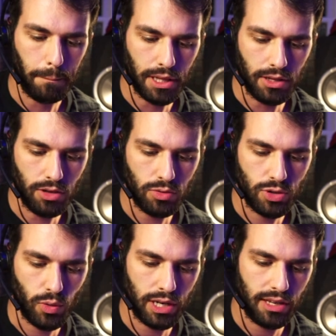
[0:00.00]
Below
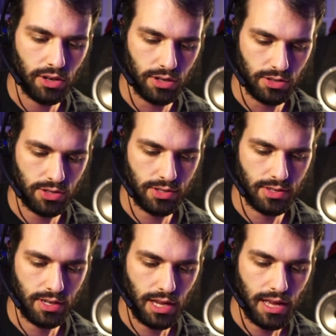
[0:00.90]
20 hertz,
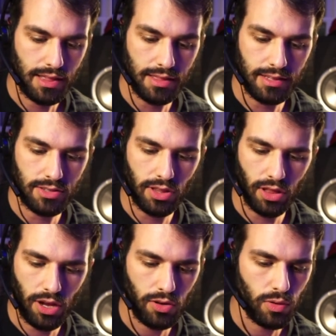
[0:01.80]
these
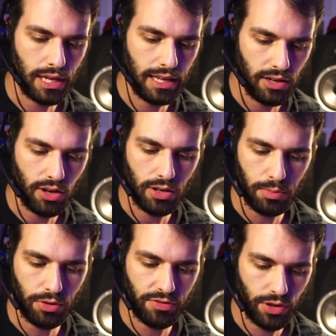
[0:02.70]
low
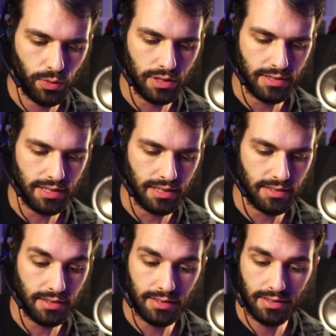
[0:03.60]
inaudible
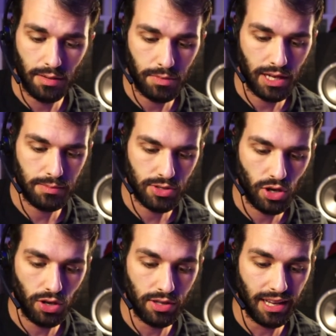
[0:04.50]
frequencies, sometimes
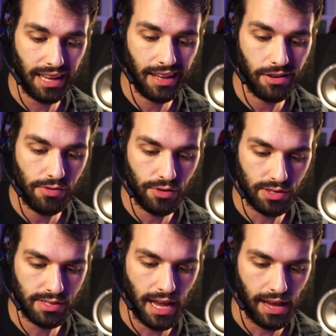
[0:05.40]
called
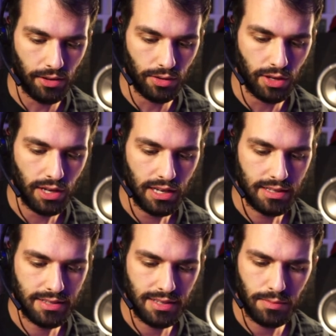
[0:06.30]
infrasound,
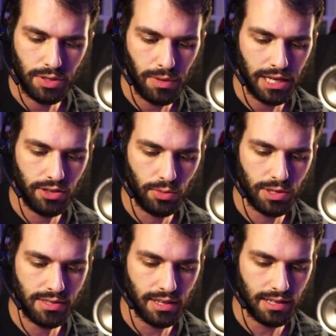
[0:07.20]
seem to make
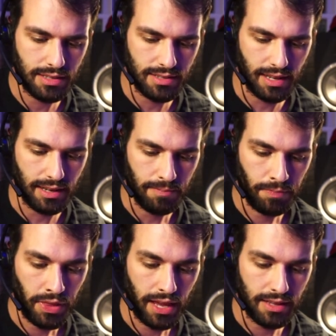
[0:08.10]
humans uneasy.
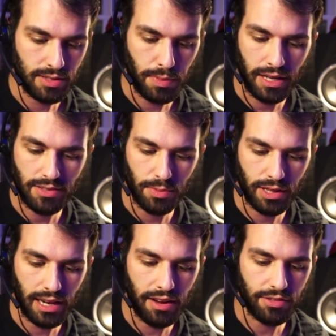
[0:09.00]
It's
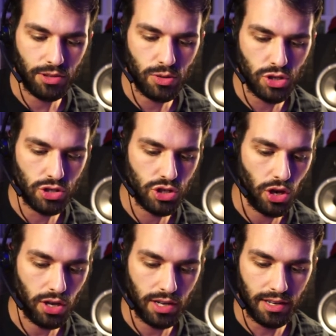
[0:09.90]
possible that evolution
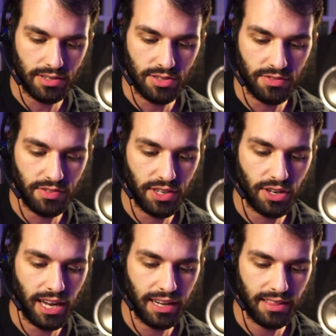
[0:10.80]
taught us to
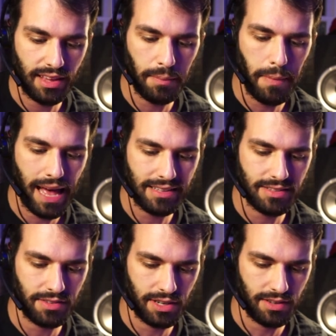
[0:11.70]
fear anything
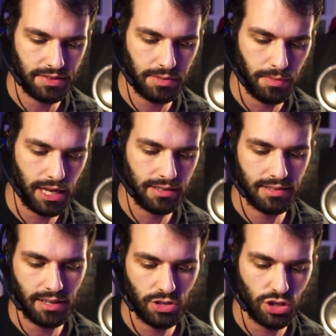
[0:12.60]
massive enough to make
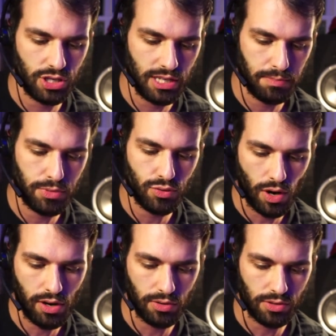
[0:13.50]
such deep
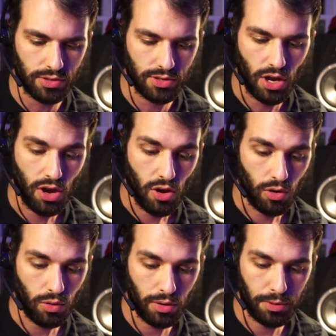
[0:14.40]
drones,
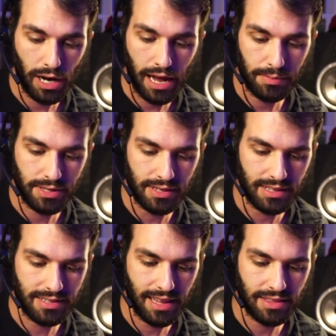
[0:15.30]
or perhaps
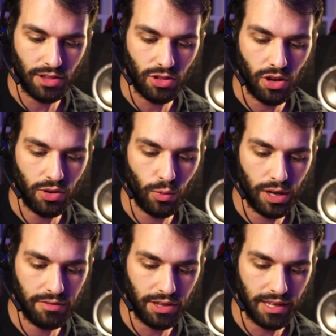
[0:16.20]
it's that the long
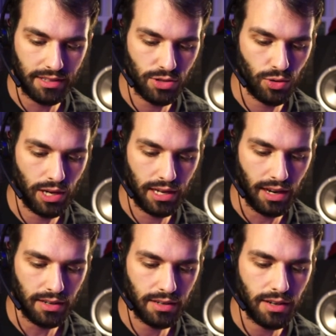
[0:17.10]
wavelengths create
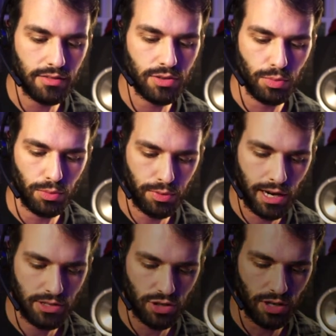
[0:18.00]
uncomfortable
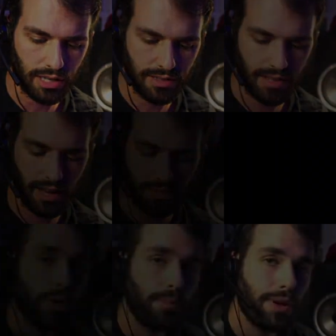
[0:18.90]
pressure inside of
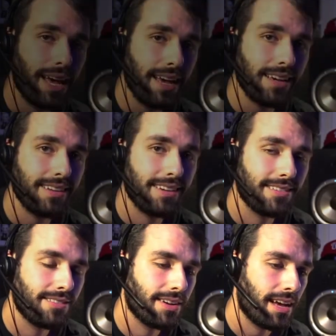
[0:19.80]
our bodies.
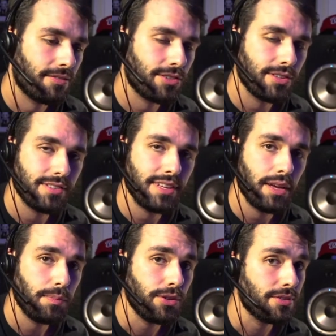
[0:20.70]
After the
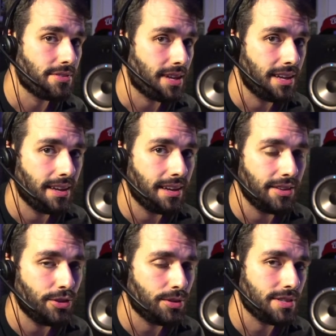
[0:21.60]
samples,
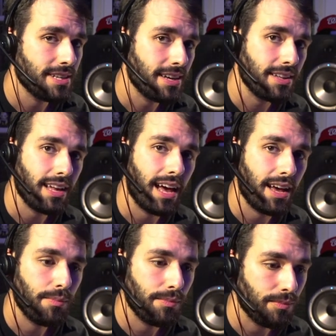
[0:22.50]
you can tell
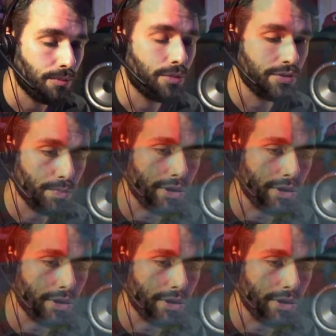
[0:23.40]
I was